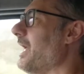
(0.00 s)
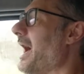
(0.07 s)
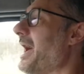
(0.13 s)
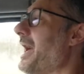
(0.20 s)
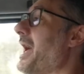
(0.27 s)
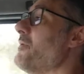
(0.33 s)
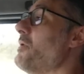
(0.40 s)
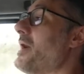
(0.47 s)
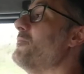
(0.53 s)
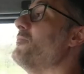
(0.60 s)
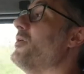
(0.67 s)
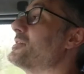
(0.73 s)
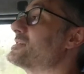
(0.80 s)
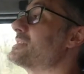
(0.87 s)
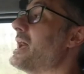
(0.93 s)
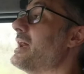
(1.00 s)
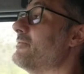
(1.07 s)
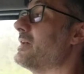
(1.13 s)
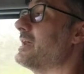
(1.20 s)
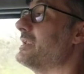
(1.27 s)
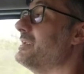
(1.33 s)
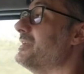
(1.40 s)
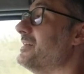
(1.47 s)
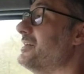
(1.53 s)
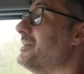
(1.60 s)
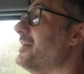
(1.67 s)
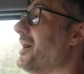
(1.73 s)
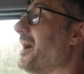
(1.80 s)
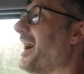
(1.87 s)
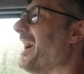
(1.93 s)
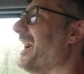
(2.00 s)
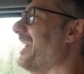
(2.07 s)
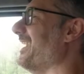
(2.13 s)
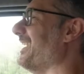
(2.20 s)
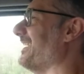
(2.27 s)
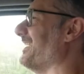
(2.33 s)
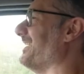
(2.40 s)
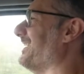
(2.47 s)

Yeah. And, and, what's that? And then? we all know that.